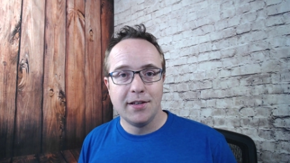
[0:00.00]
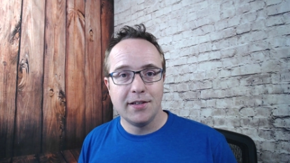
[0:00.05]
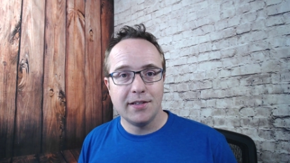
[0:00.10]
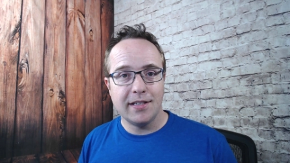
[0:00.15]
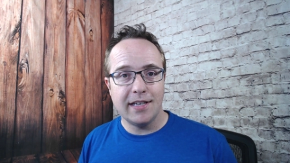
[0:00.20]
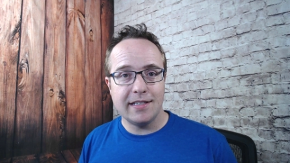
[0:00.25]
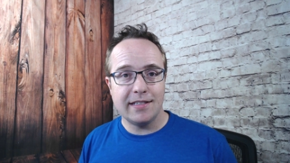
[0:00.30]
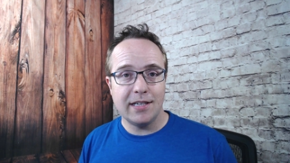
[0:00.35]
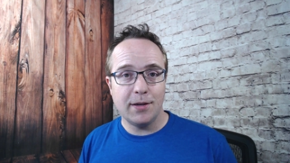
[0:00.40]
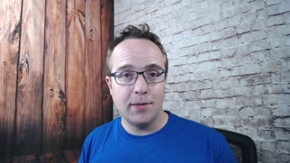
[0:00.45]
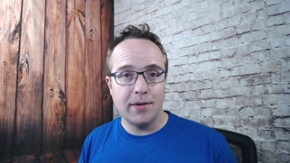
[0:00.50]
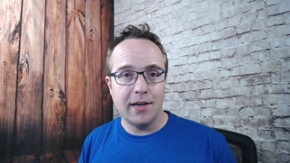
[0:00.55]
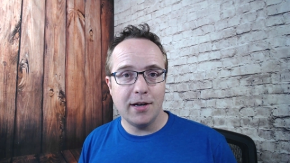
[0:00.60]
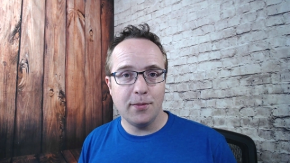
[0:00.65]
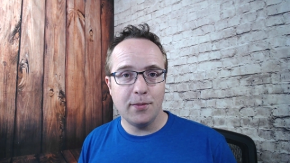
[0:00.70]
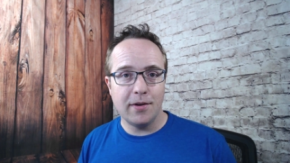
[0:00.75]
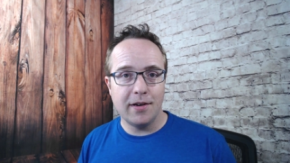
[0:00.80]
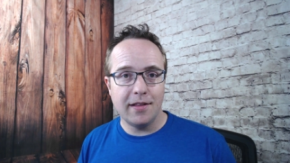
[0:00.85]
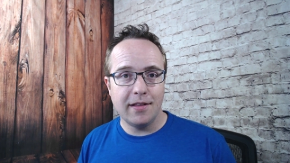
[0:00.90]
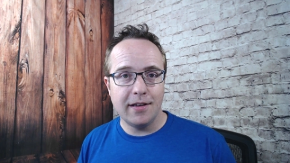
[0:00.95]
So that's how you
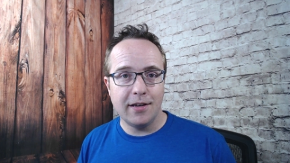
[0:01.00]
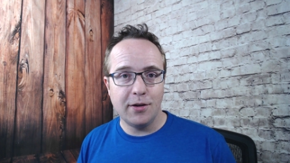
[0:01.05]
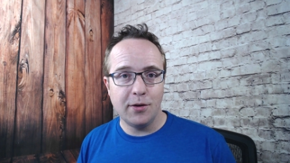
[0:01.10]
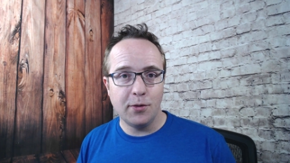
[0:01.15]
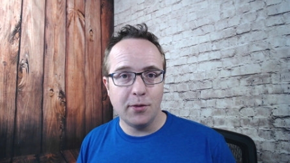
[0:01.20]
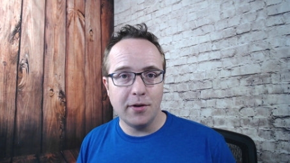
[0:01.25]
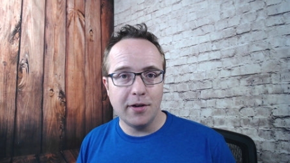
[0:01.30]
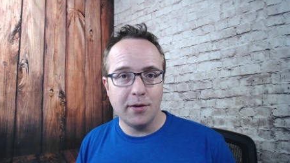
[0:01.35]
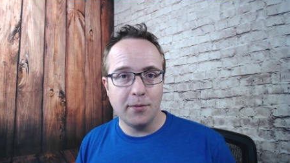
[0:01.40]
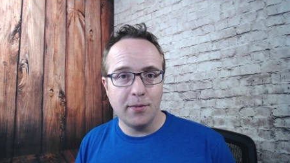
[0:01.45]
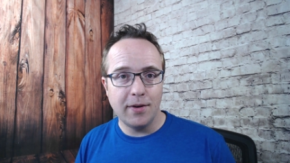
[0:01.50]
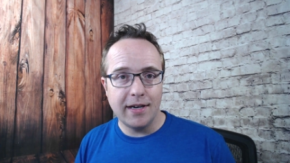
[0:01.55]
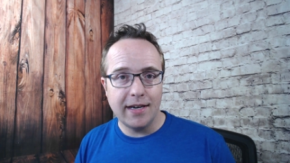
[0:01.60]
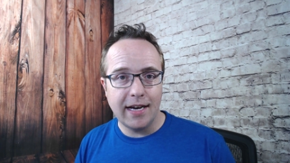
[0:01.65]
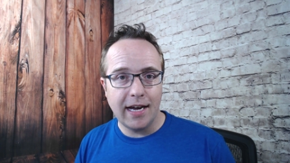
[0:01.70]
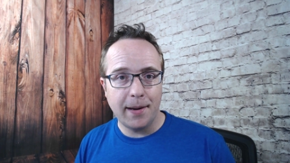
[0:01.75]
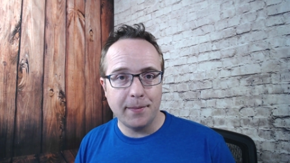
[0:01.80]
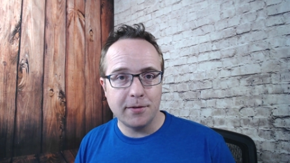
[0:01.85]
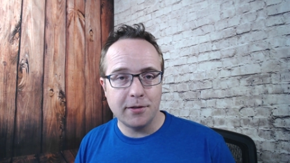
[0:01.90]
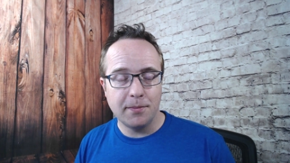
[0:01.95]
get rid of the annoying
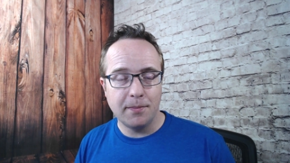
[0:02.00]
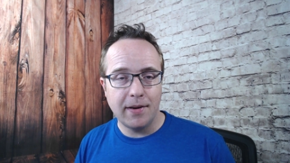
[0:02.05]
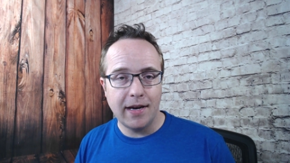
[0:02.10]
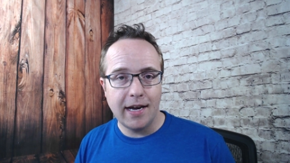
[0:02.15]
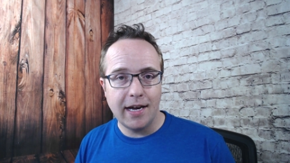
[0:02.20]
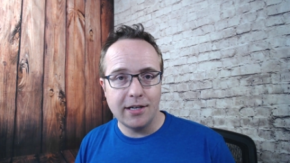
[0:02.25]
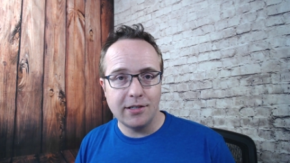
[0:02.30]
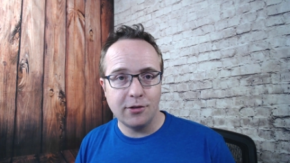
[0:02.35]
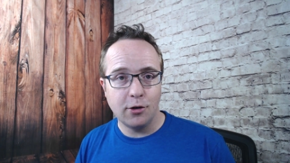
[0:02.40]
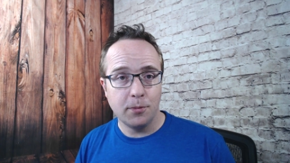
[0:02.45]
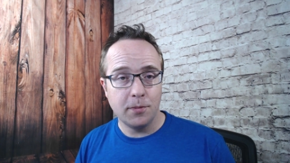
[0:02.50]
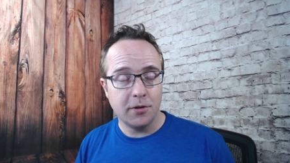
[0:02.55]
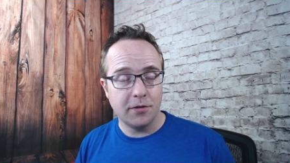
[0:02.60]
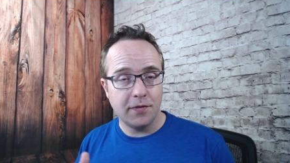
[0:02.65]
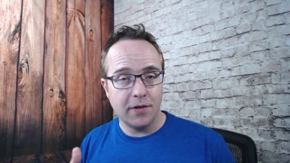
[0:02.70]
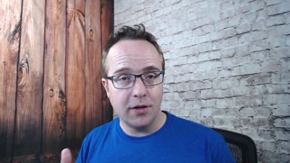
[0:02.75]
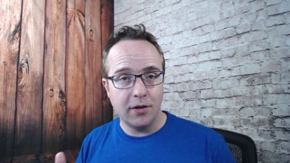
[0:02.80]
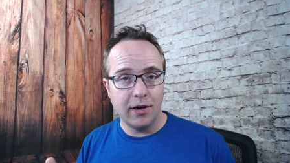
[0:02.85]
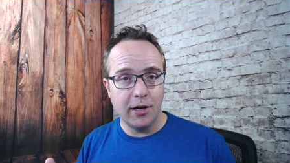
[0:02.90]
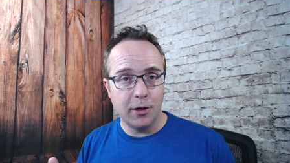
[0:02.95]
reCAPTCHA badge. Hope this
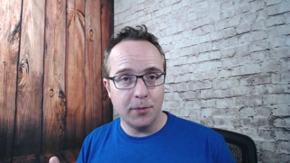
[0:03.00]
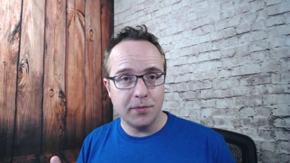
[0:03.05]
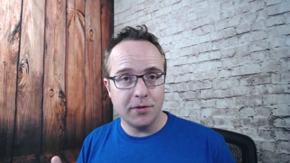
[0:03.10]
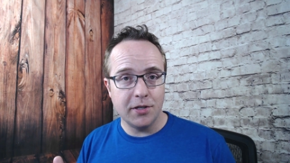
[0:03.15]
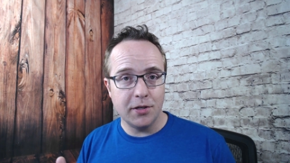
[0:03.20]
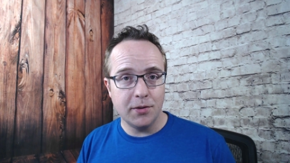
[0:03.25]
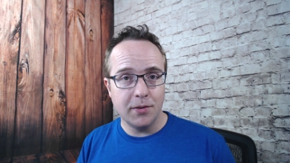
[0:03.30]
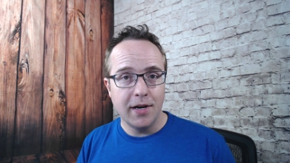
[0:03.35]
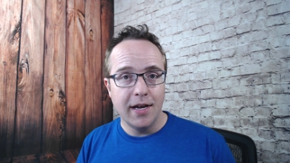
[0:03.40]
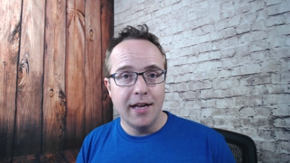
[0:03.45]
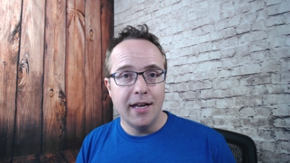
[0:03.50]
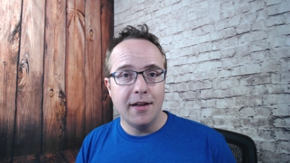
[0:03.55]
video helps you.